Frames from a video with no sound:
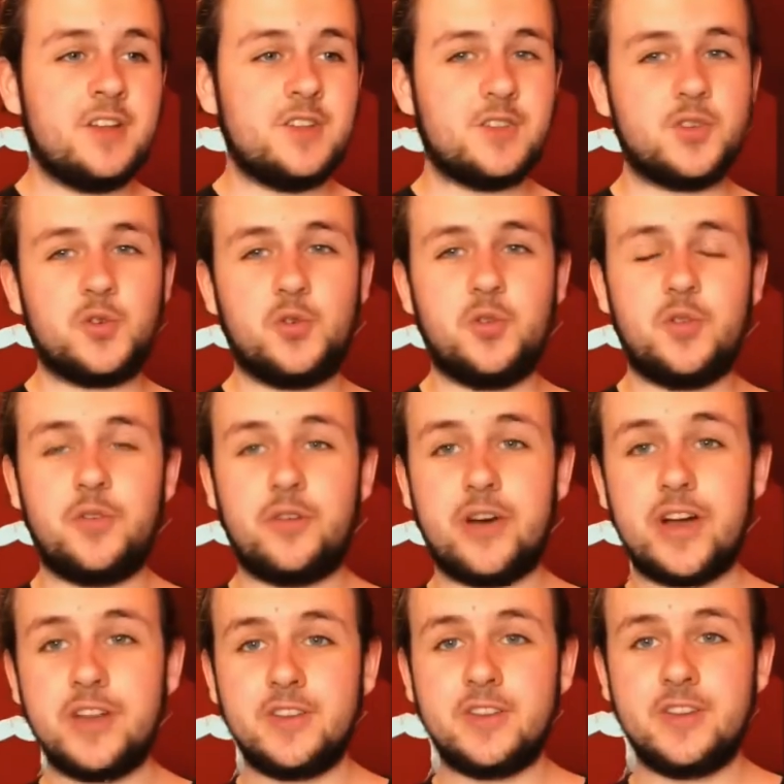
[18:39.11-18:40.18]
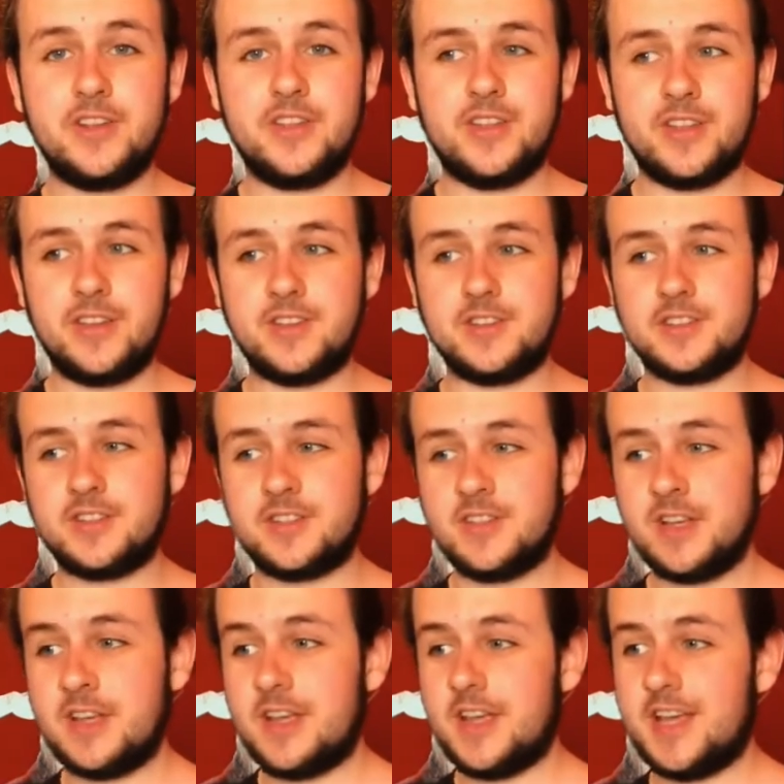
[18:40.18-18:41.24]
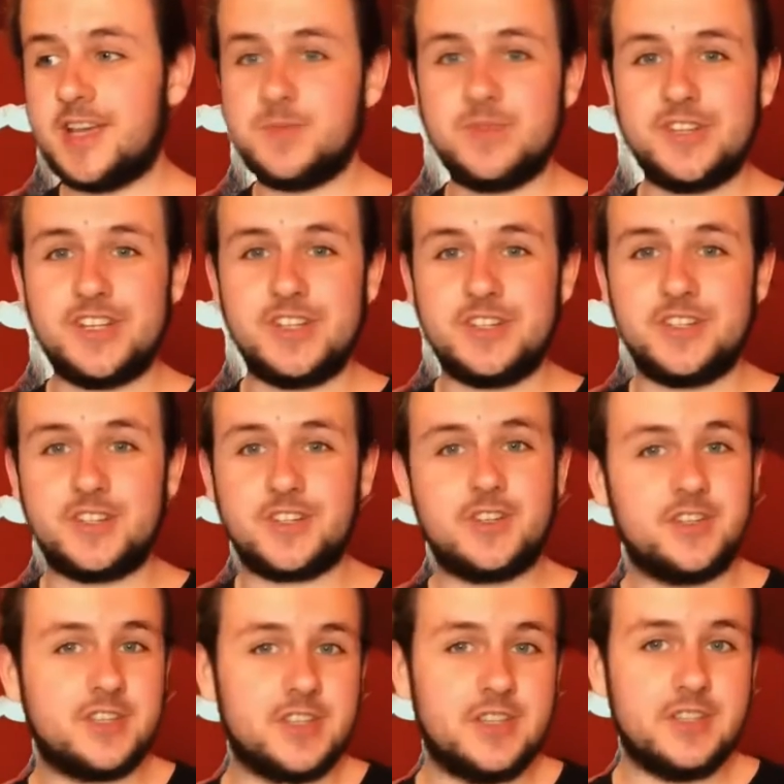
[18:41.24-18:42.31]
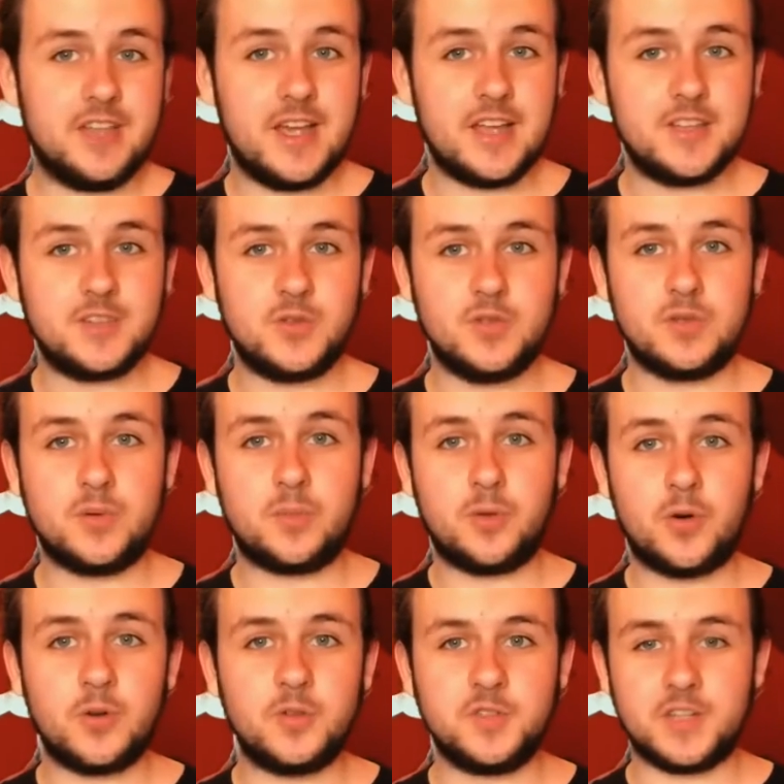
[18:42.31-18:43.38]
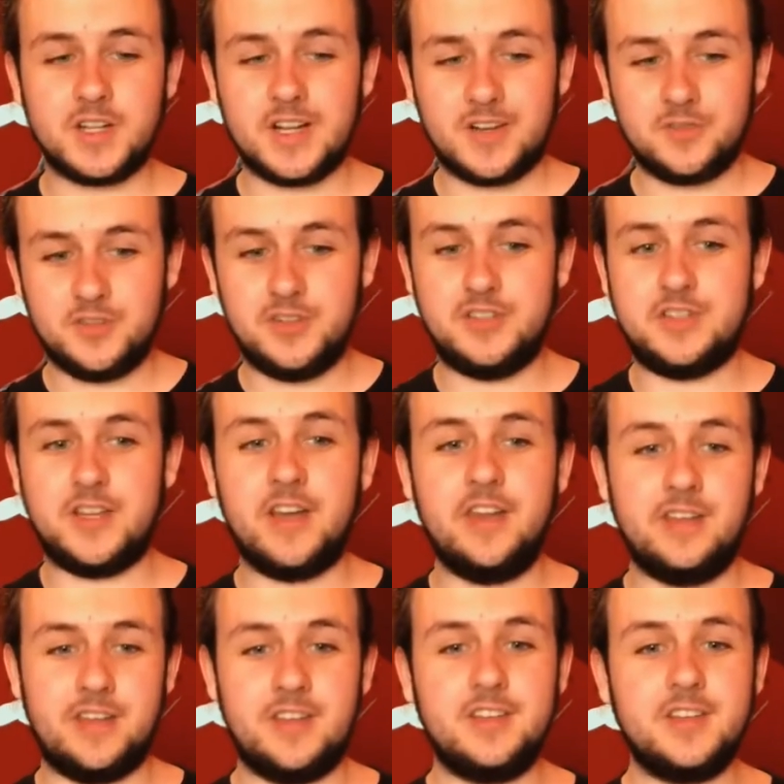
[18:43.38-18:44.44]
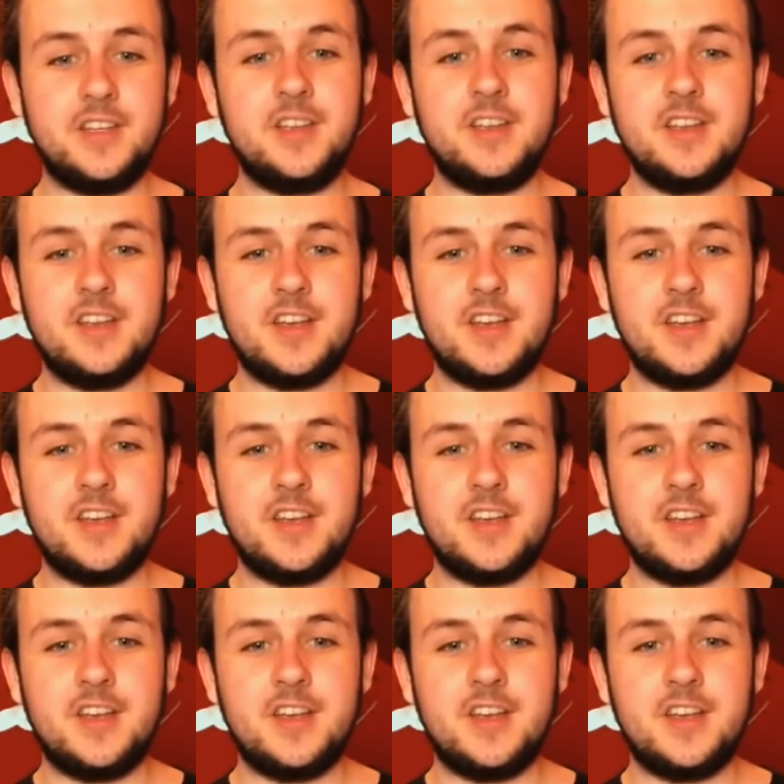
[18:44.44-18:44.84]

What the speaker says: So the fact that he thinks MJ is just going to say yes to his proposal after he's done this